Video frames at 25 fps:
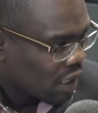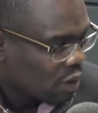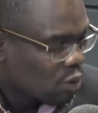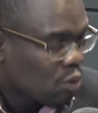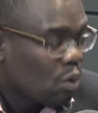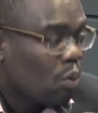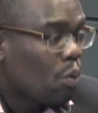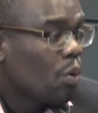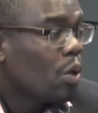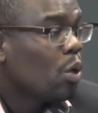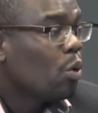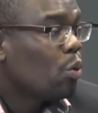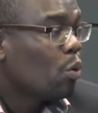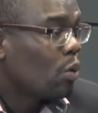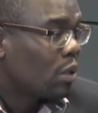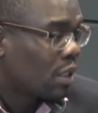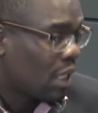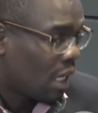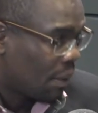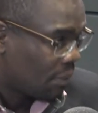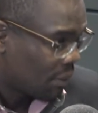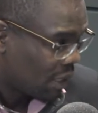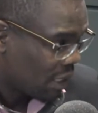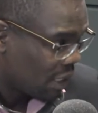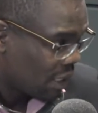So we looked
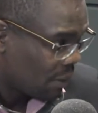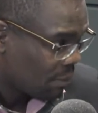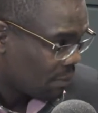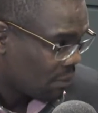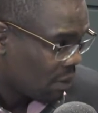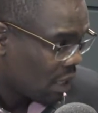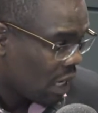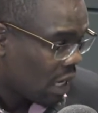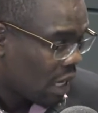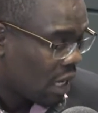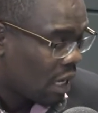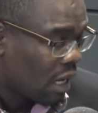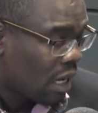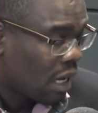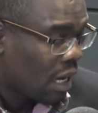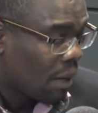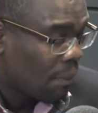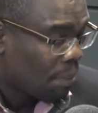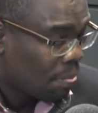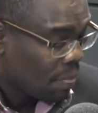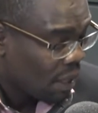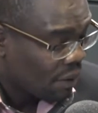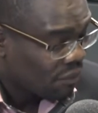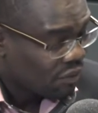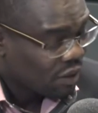after them.
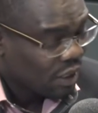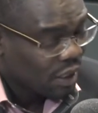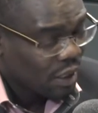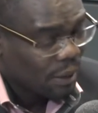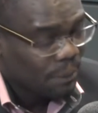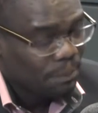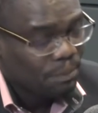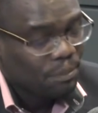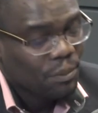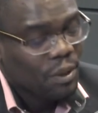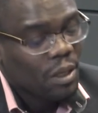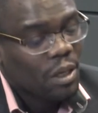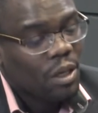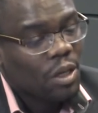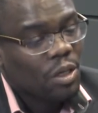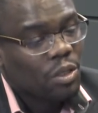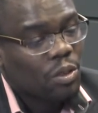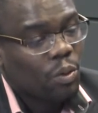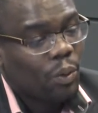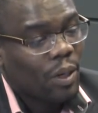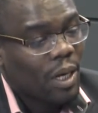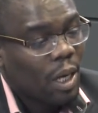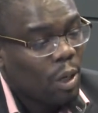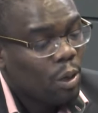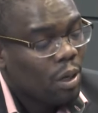After them.
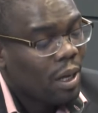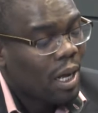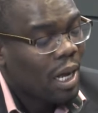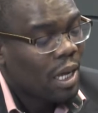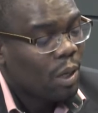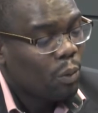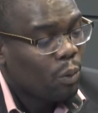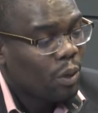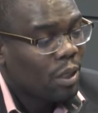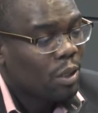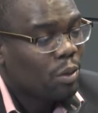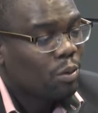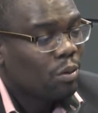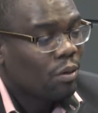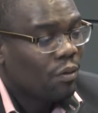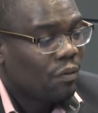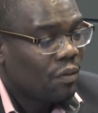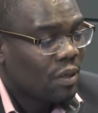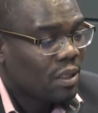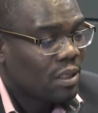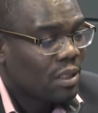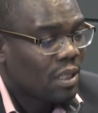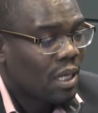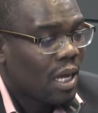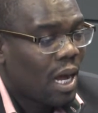So when I went to
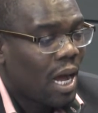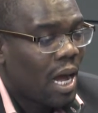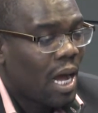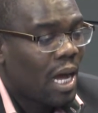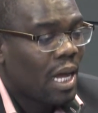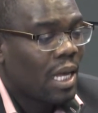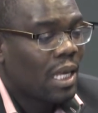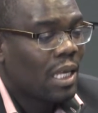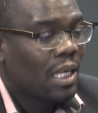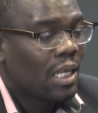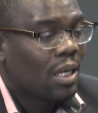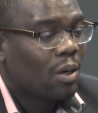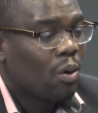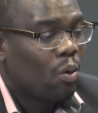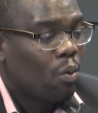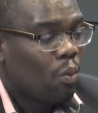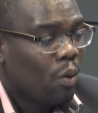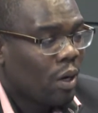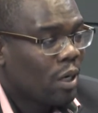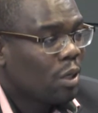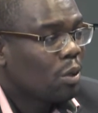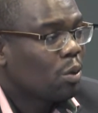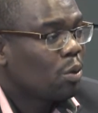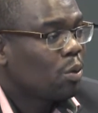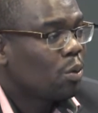university, I
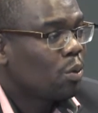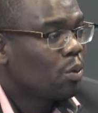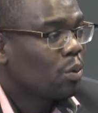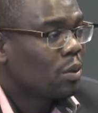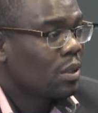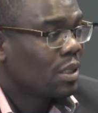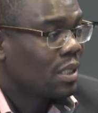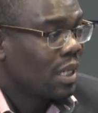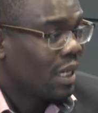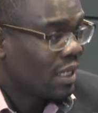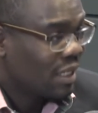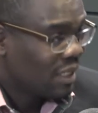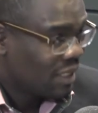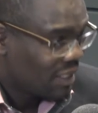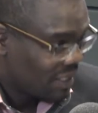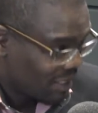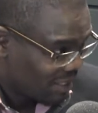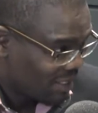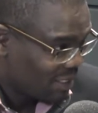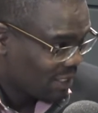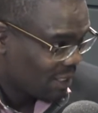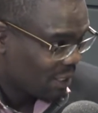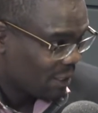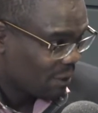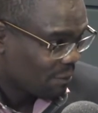went to study
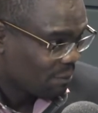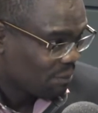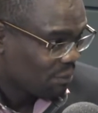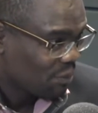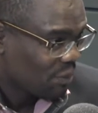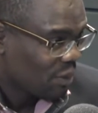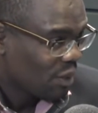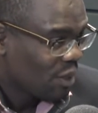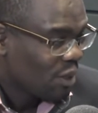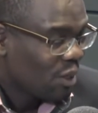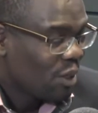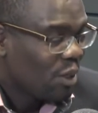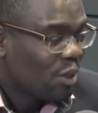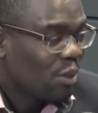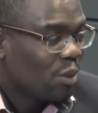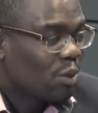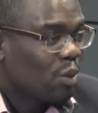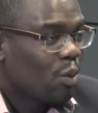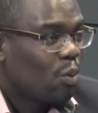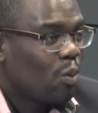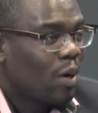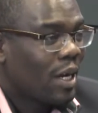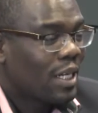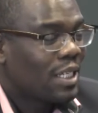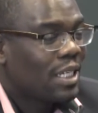teaching. So
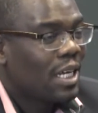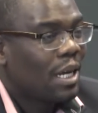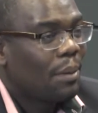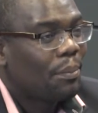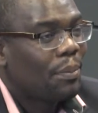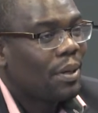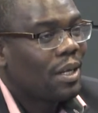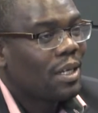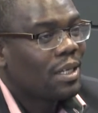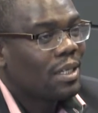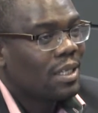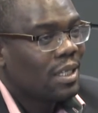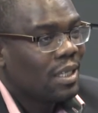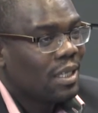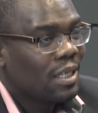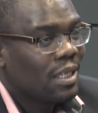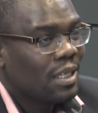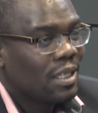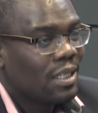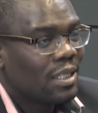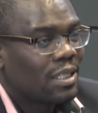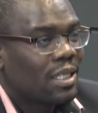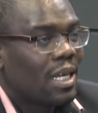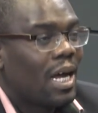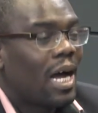what happened
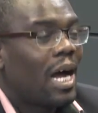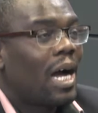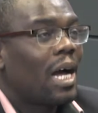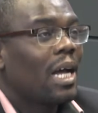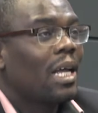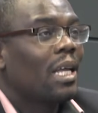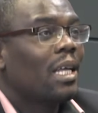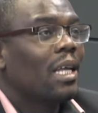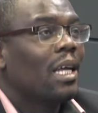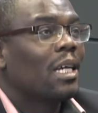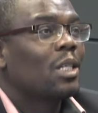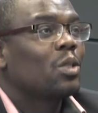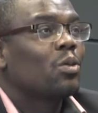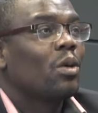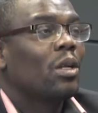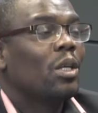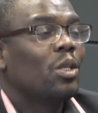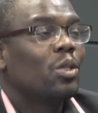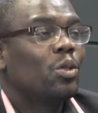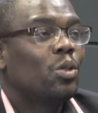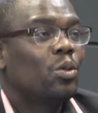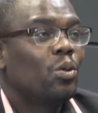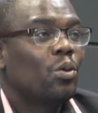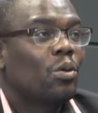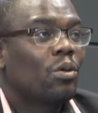is I actually
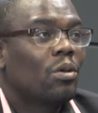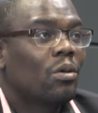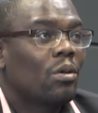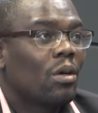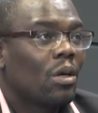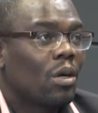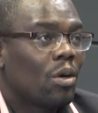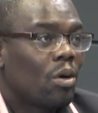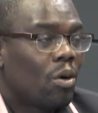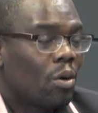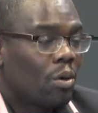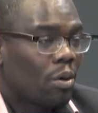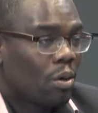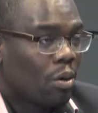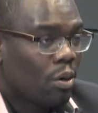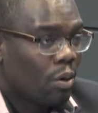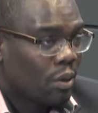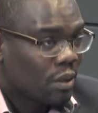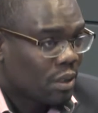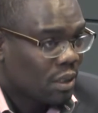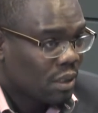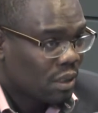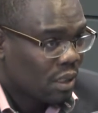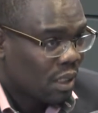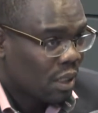took
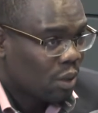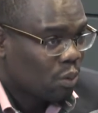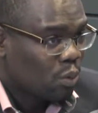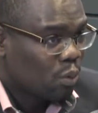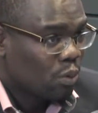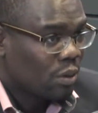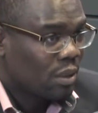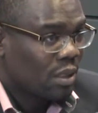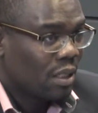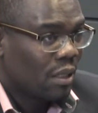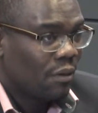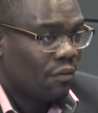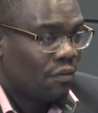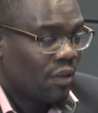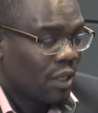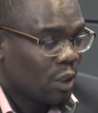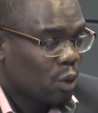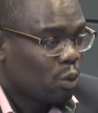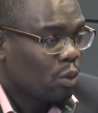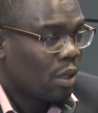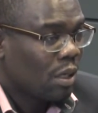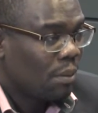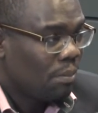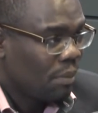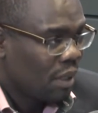courses that would
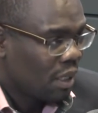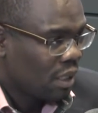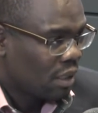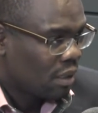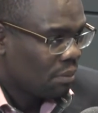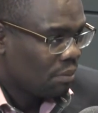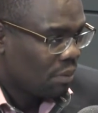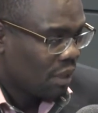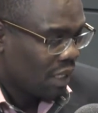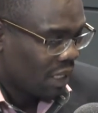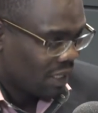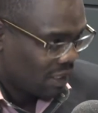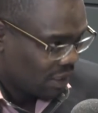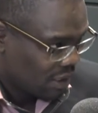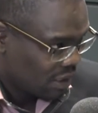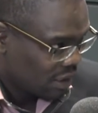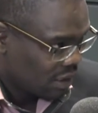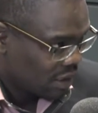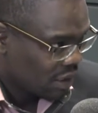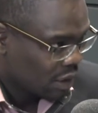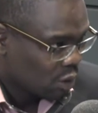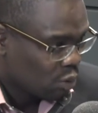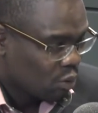eventually make me a teacher.